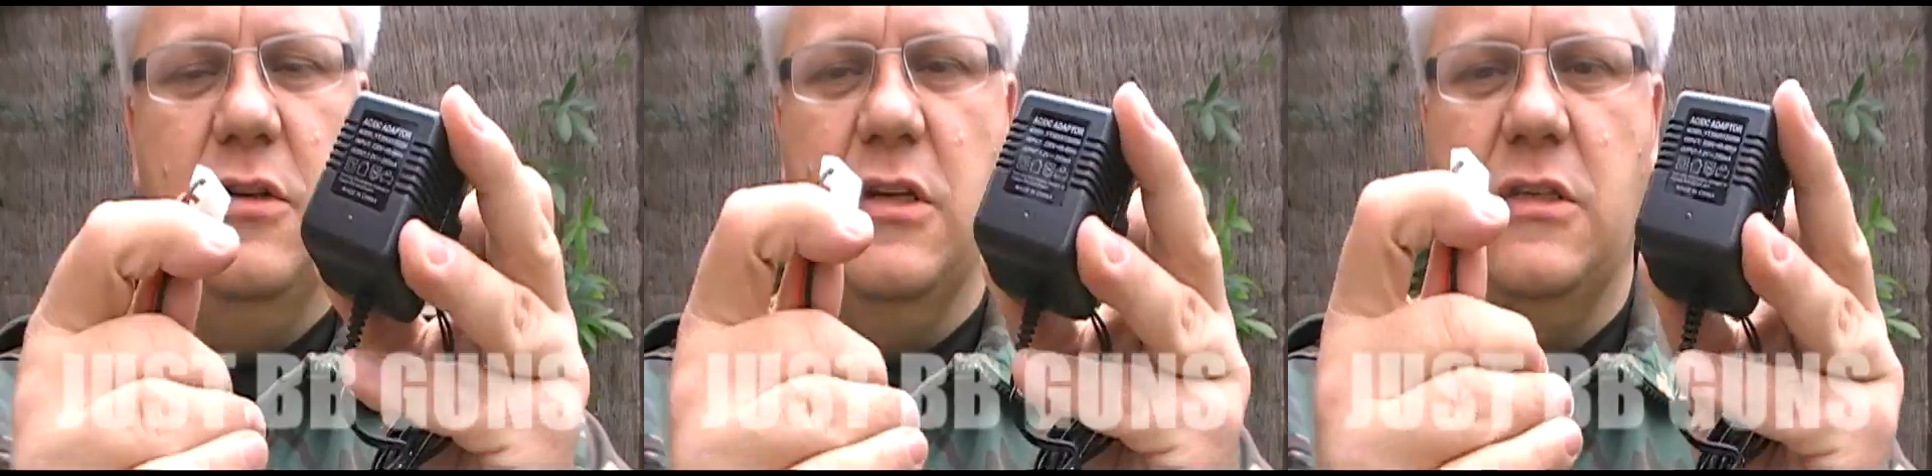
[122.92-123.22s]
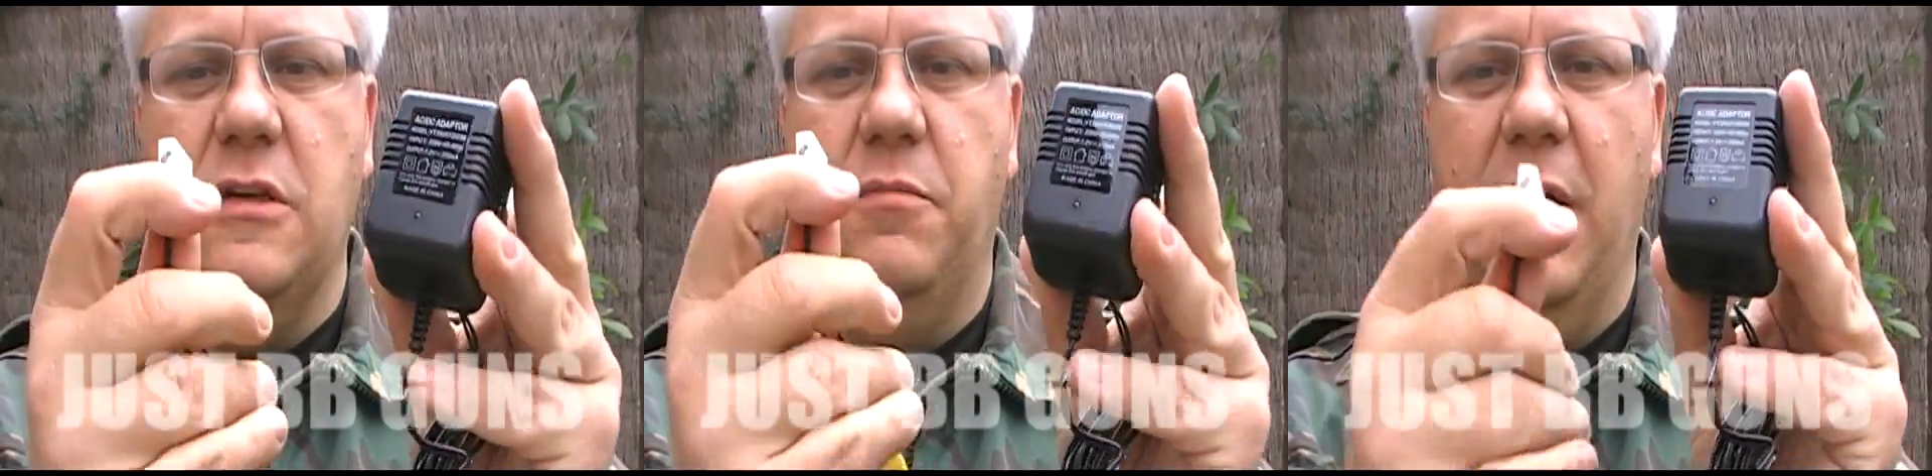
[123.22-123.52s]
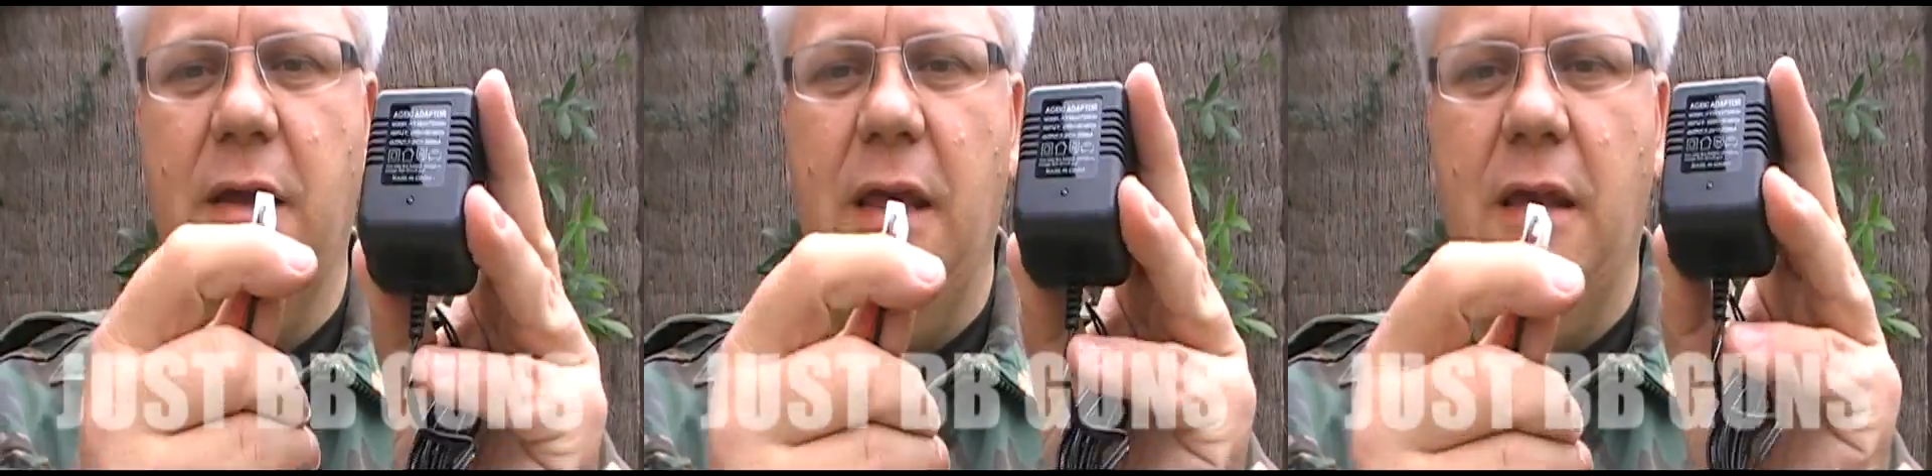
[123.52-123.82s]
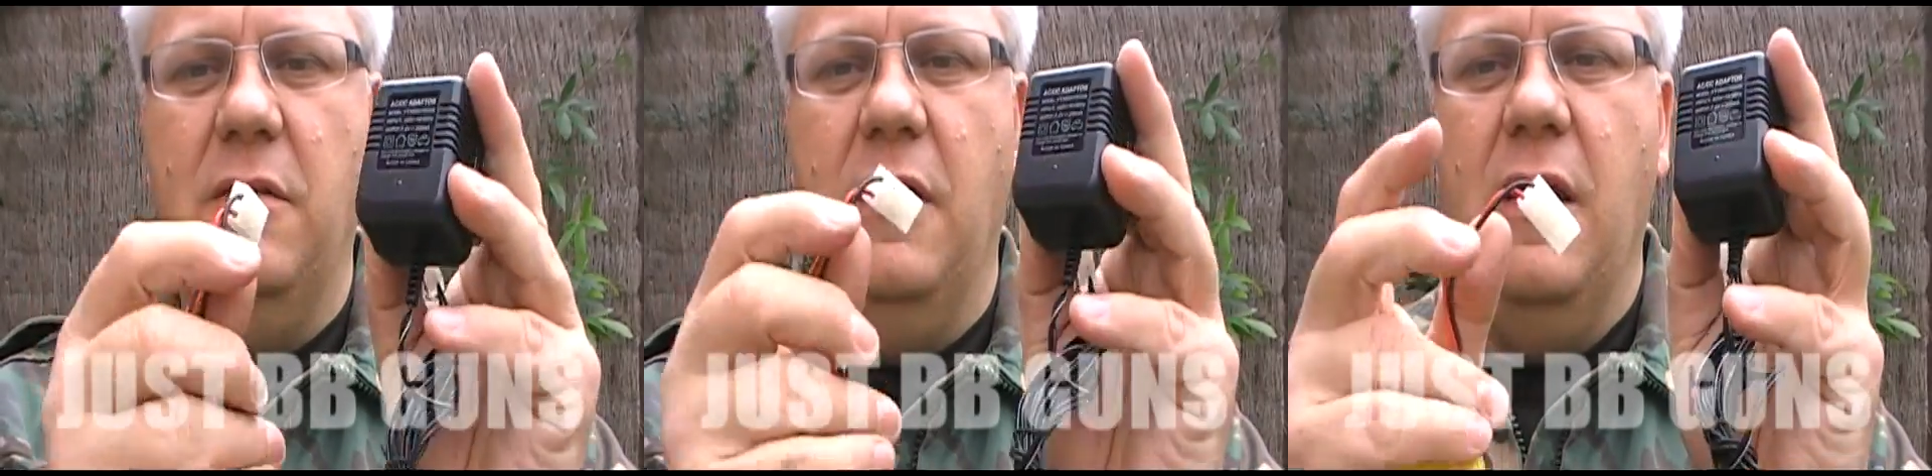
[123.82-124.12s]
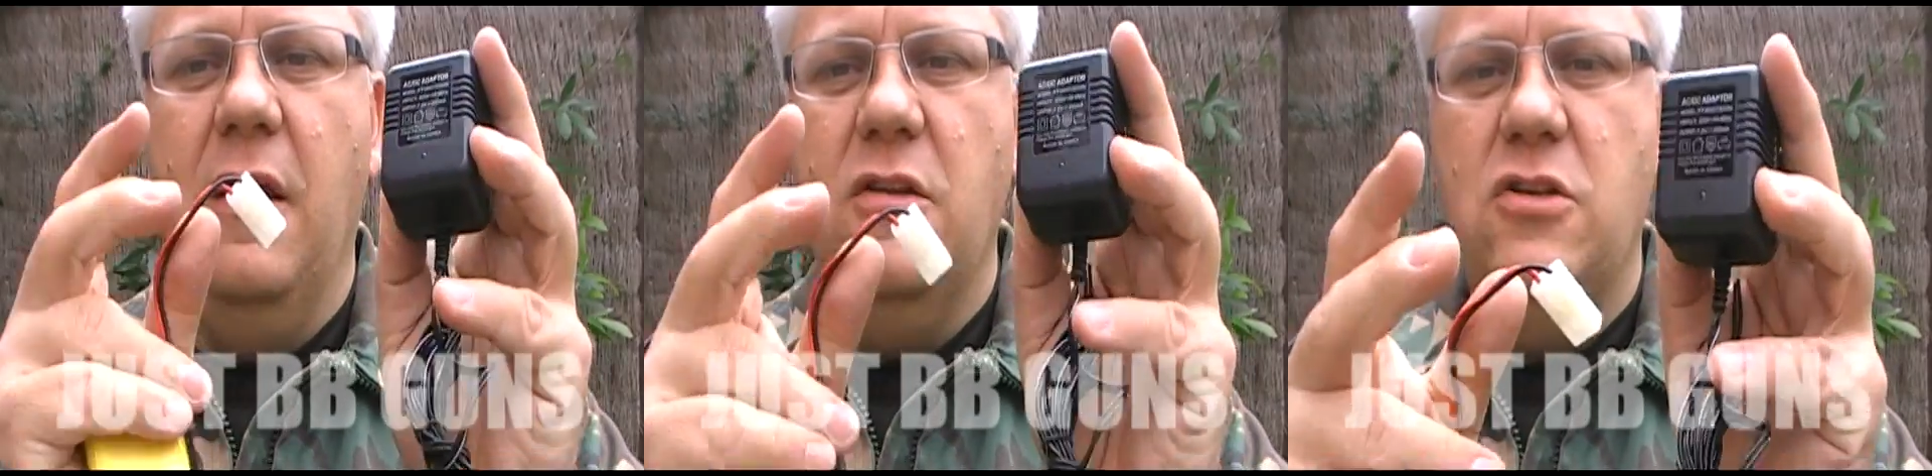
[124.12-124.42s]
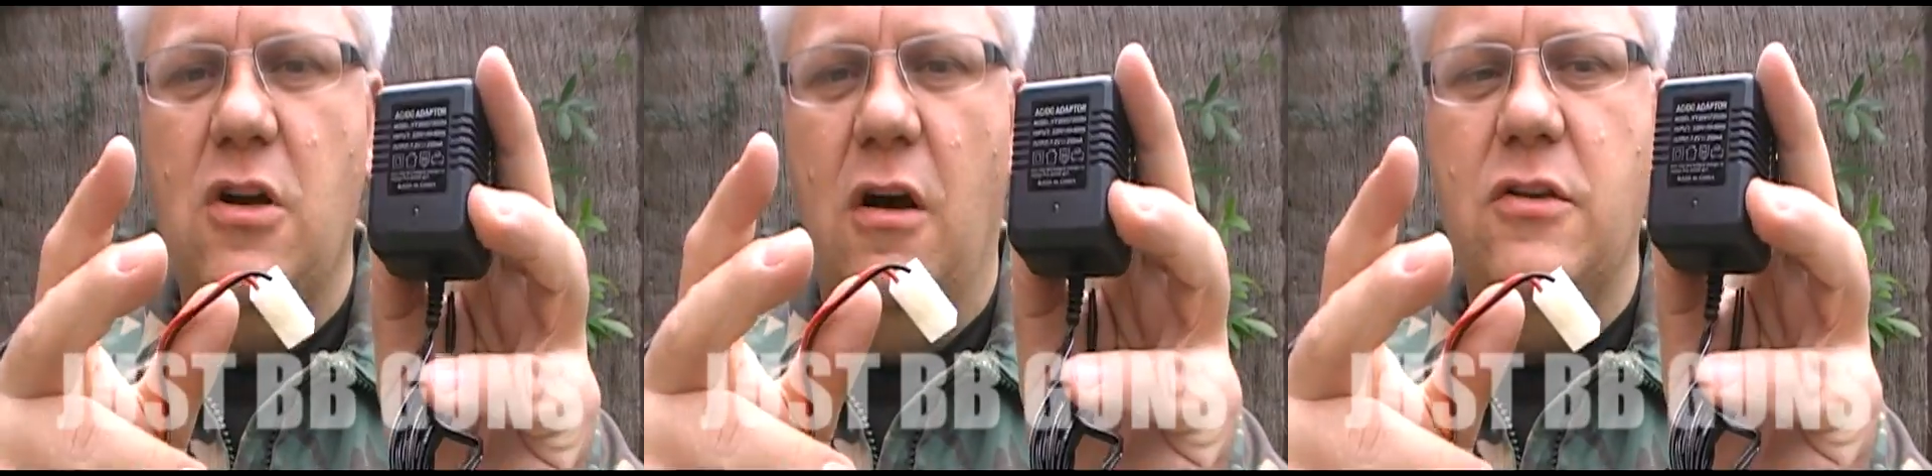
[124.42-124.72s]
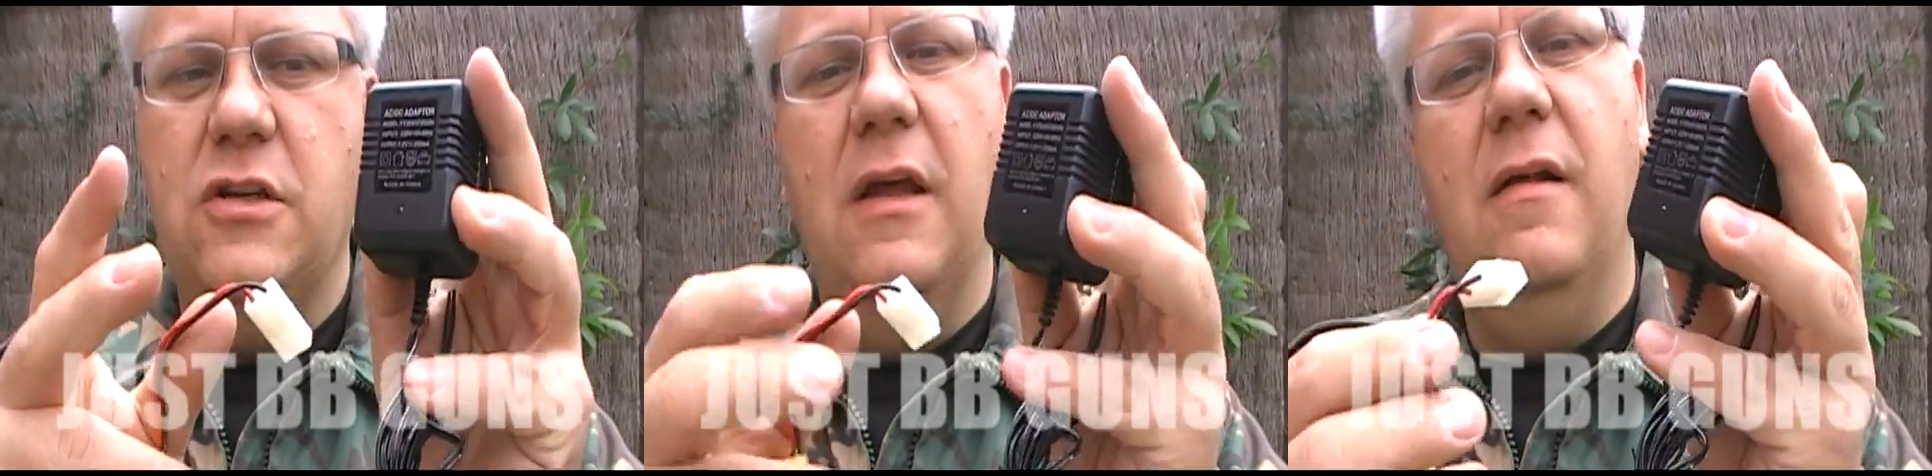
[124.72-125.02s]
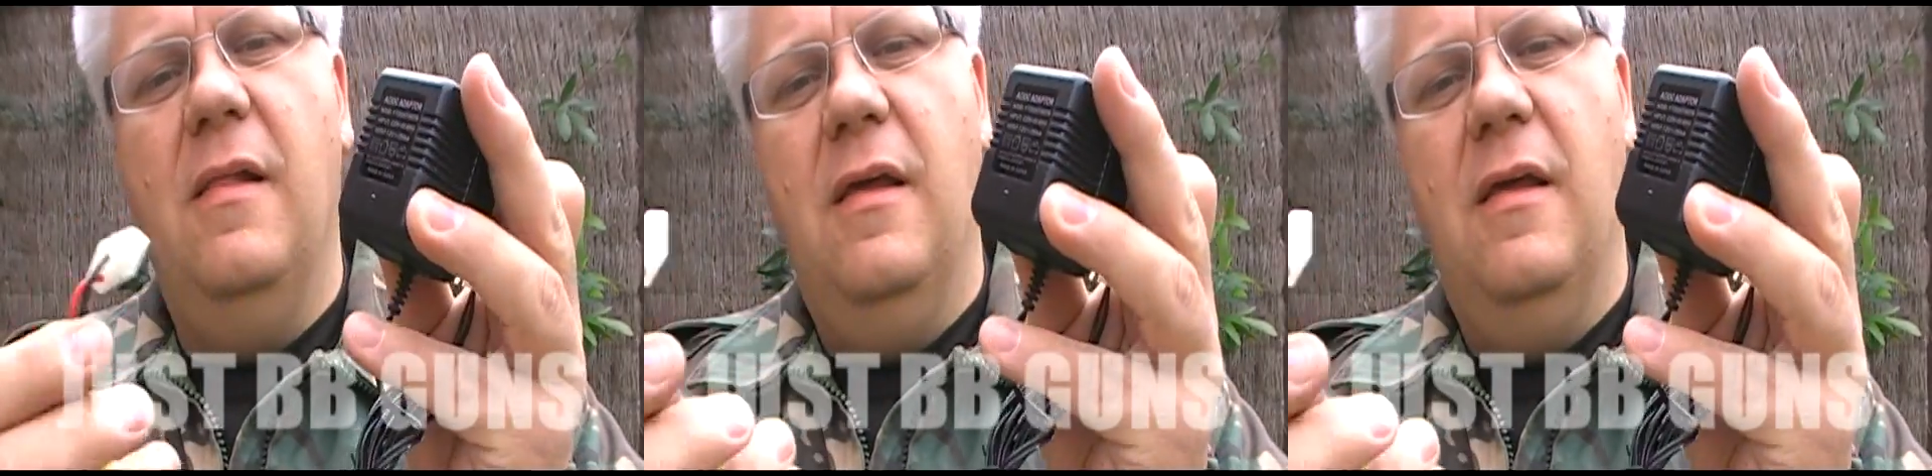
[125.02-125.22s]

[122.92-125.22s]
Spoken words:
is just to plug it in, charge it,